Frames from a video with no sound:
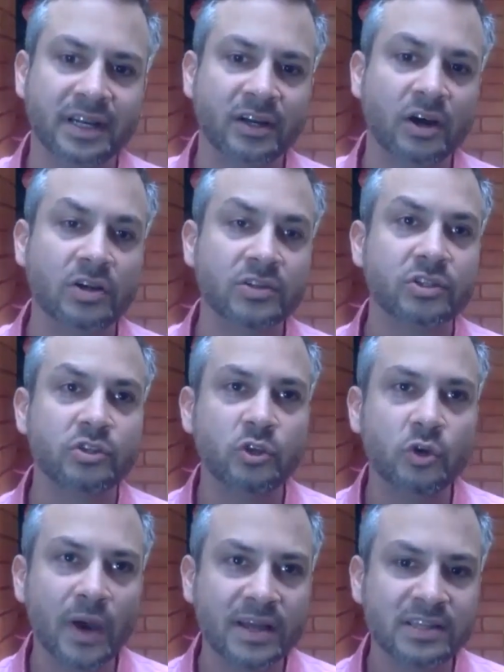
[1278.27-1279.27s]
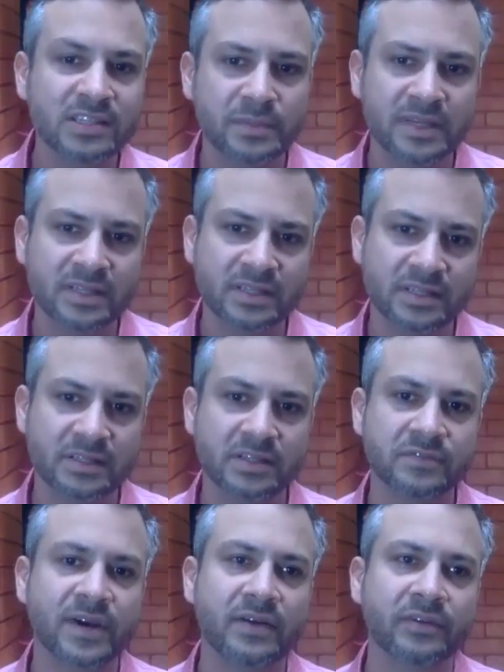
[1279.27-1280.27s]
and it costs US
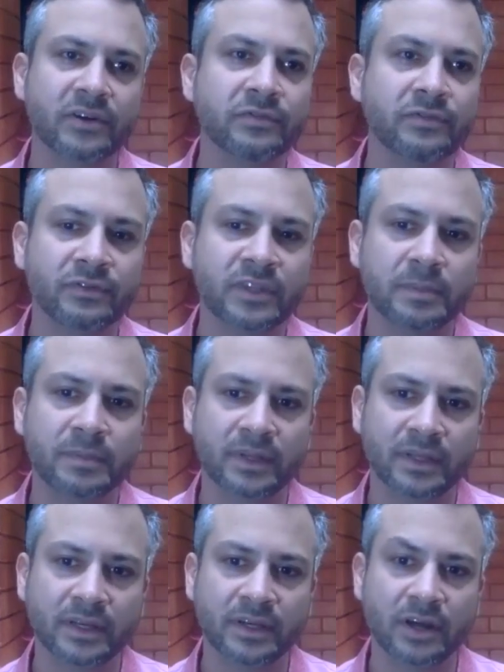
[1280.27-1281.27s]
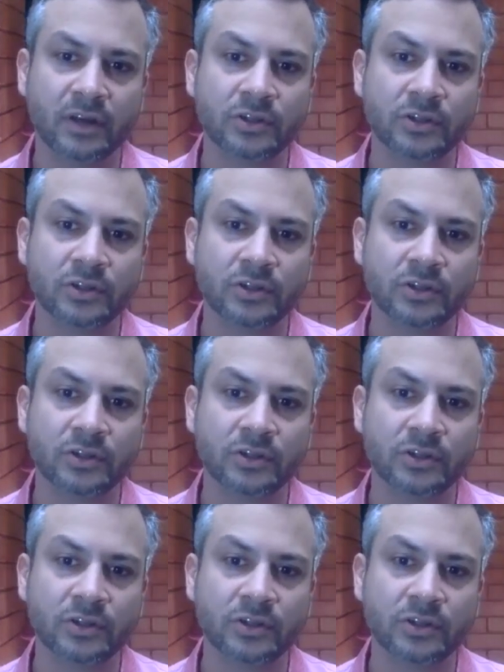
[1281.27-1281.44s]
businesses $550 billion